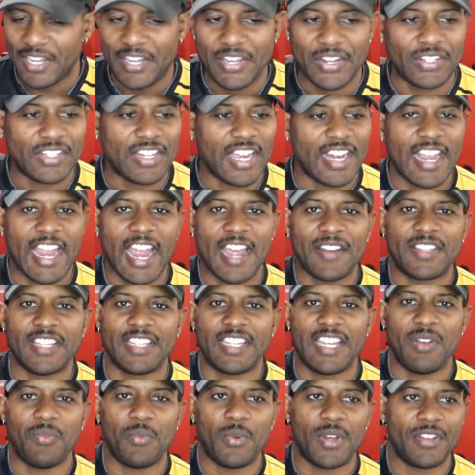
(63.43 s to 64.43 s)
you're going to have to
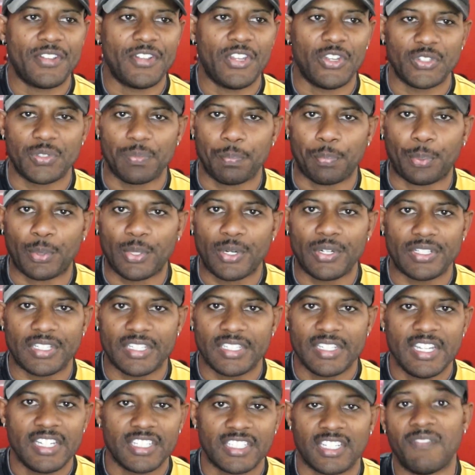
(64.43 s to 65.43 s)
get one of those Brook
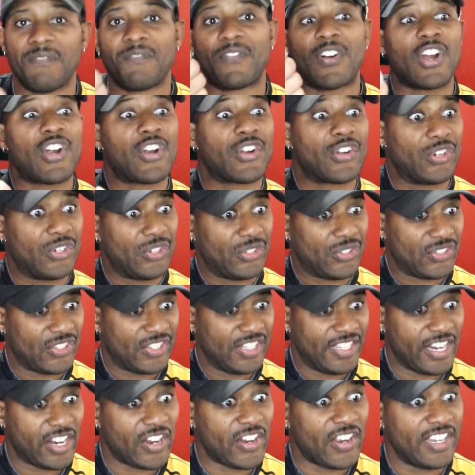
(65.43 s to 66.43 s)
converters.
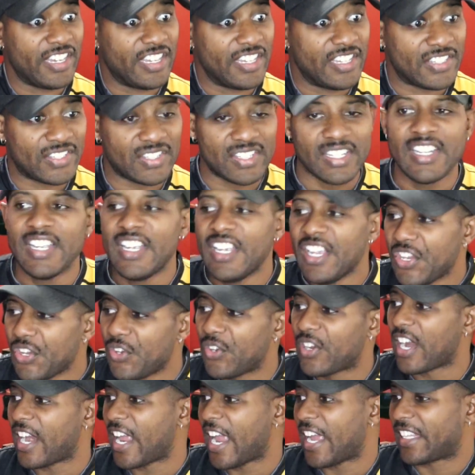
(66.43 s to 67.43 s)
There it is.
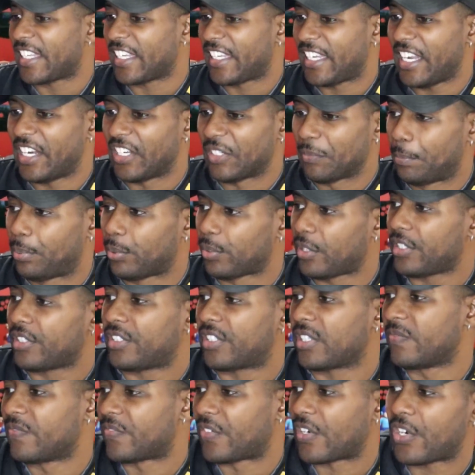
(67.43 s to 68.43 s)
You're going to have to get a Brook
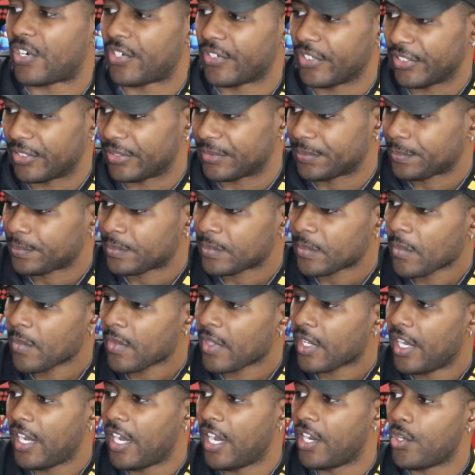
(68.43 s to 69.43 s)
converter
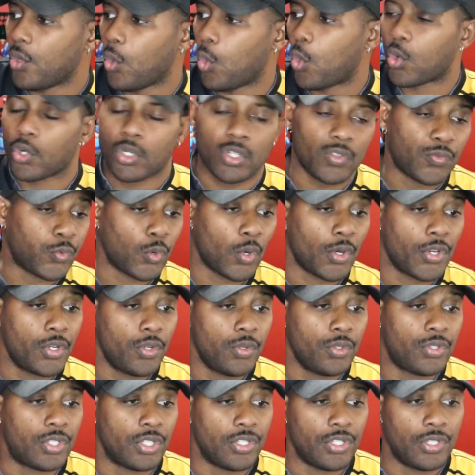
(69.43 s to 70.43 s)
in order for
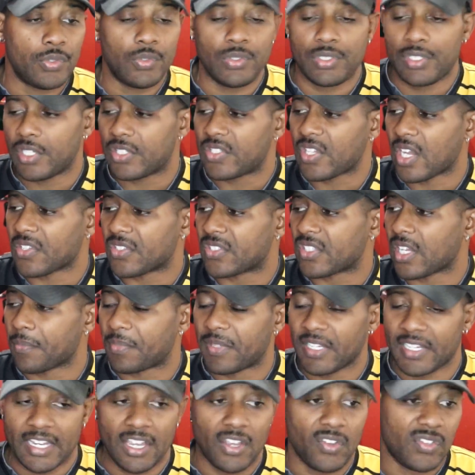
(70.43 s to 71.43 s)
you to use this on
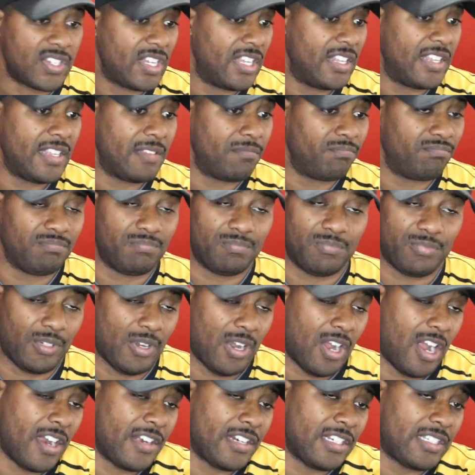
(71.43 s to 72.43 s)
something else. And
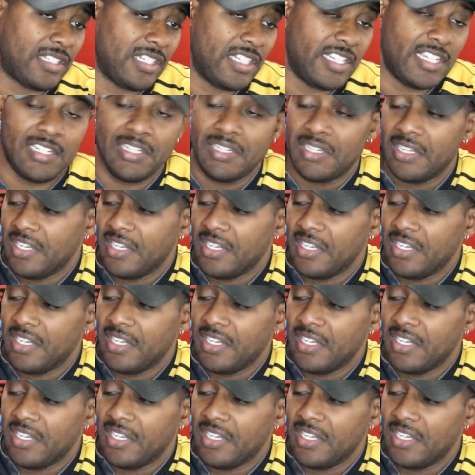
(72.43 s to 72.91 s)
honestly,